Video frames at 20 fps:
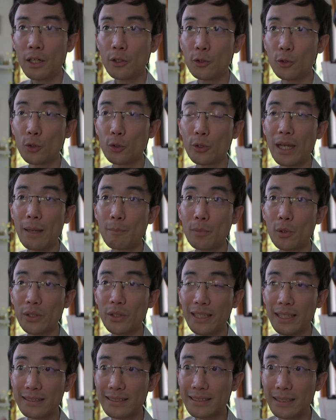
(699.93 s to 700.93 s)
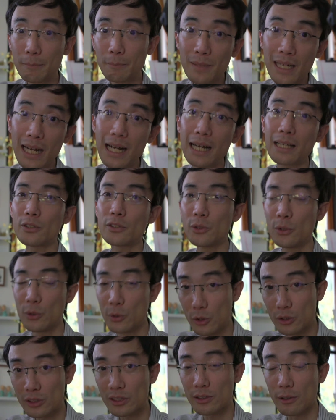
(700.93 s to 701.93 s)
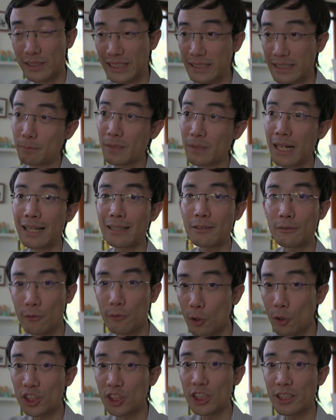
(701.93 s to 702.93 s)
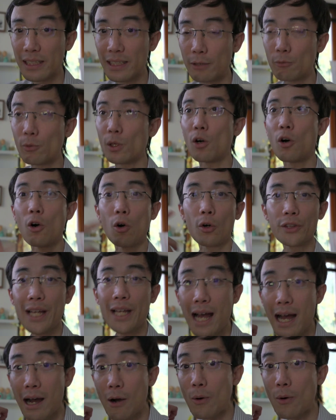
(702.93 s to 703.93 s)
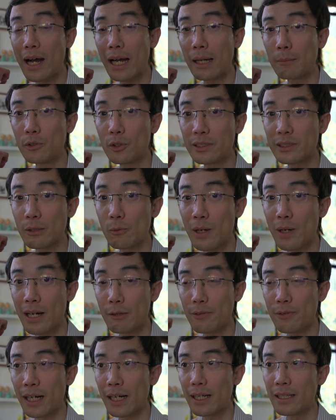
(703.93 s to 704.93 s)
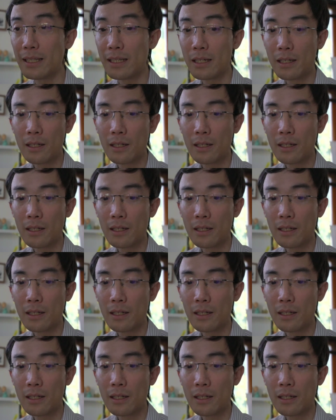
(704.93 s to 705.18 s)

You can put in a SIM card to use the SIM card 4G network. Or now I'm using Wi-Fi,